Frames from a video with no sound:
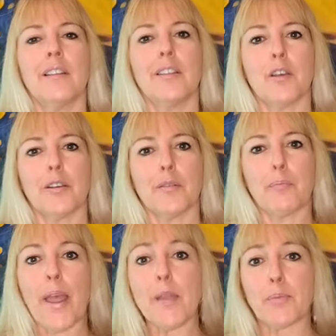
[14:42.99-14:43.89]
the
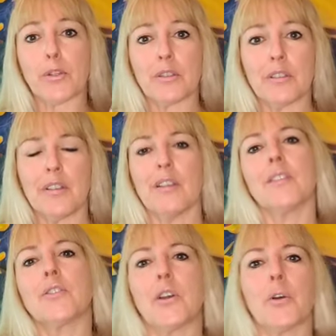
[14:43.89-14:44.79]
paper
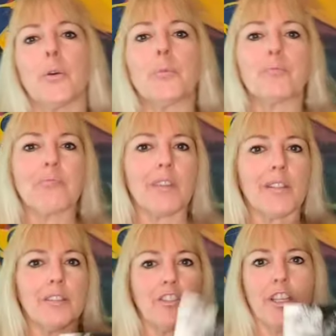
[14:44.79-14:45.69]
so
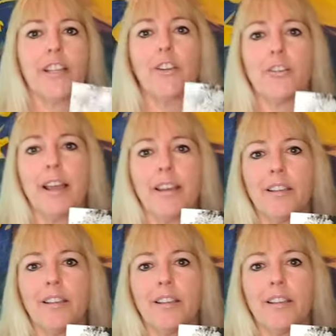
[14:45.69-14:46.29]
to get your